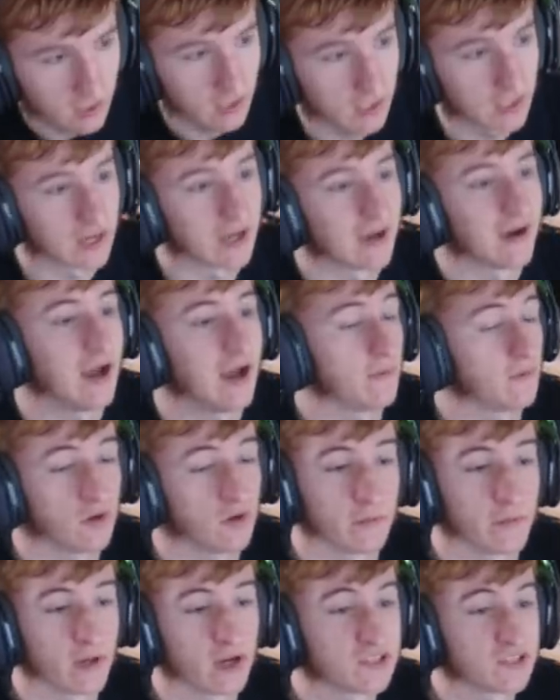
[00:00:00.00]
Now, I've got
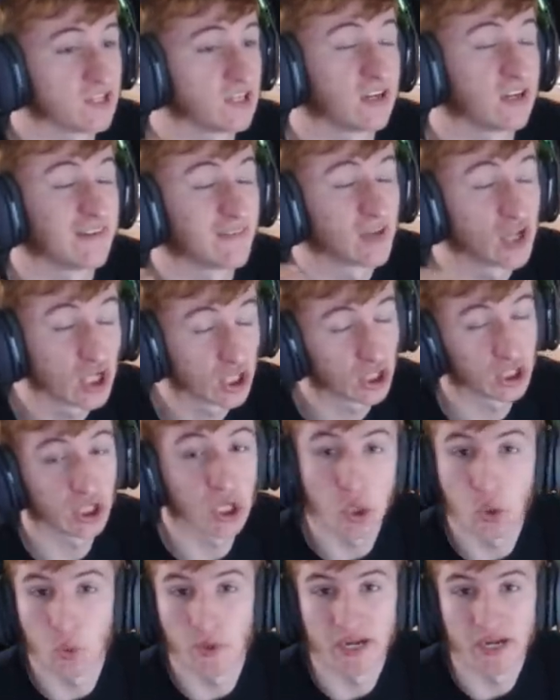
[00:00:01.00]
to be honest, I don't have a
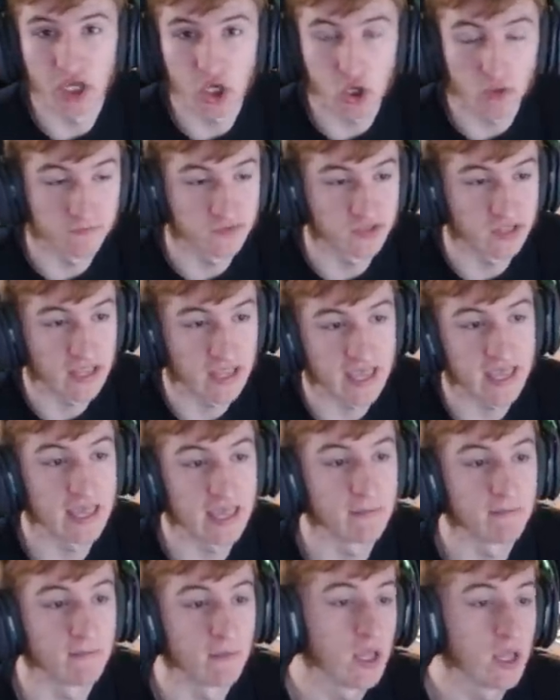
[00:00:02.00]
clue when it comes to him,